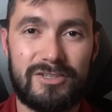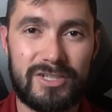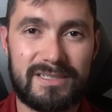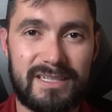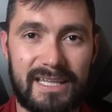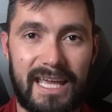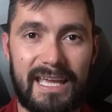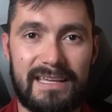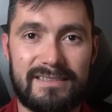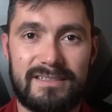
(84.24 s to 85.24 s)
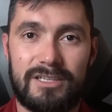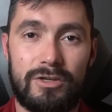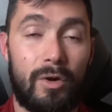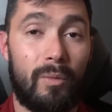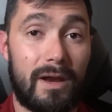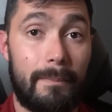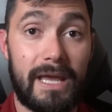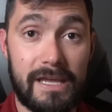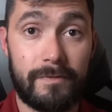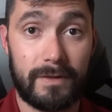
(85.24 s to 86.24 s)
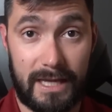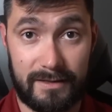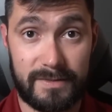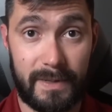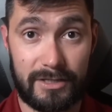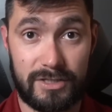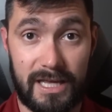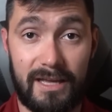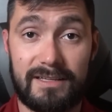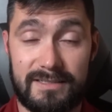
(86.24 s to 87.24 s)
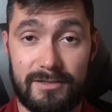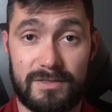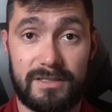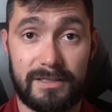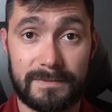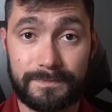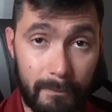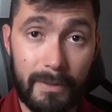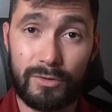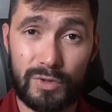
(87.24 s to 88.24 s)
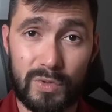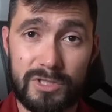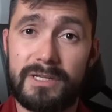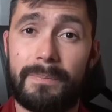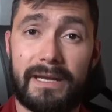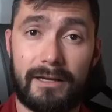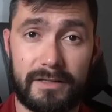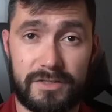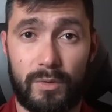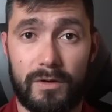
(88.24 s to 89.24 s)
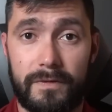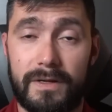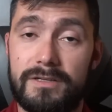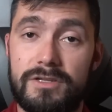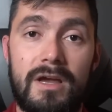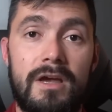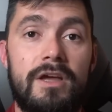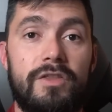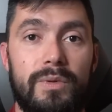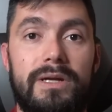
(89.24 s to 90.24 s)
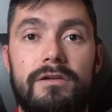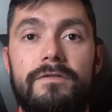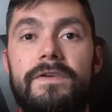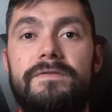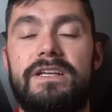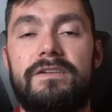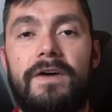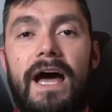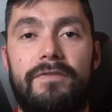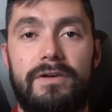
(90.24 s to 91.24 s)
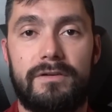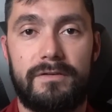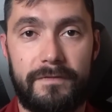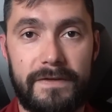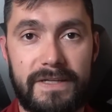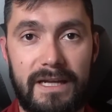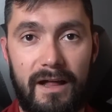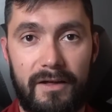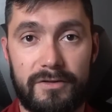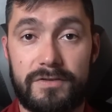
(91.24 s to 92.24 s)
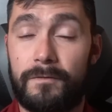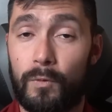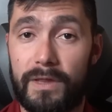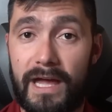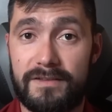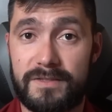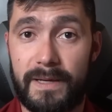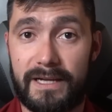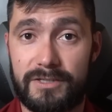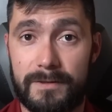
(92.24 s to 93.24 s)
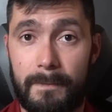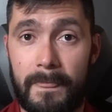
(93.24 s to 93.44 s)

just in case you don't want to pay for that inspection yet, because here's the deal. Middle Georgia, depending on the square footage, $350 to $550 for that inspection.